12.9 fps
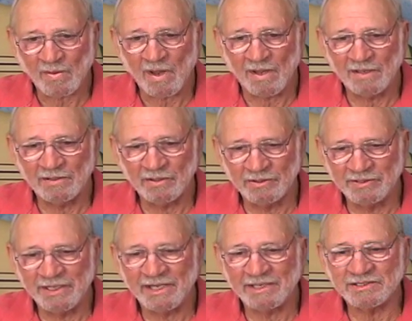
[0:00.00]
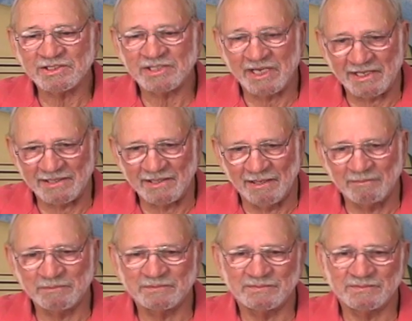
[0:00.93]
learned how to stand
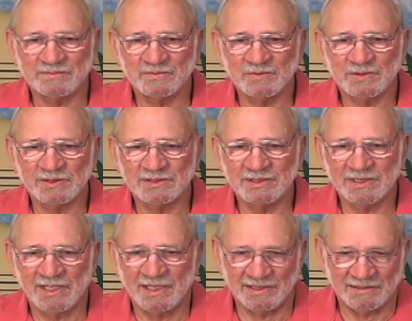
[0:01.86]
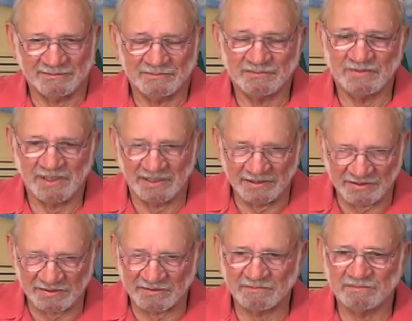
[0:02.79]
up on
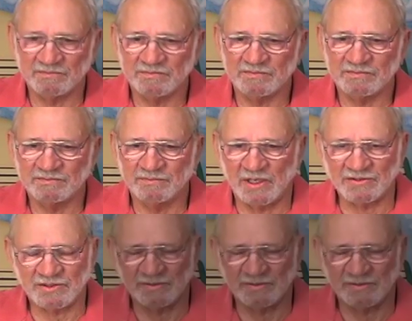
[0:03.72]
his balsa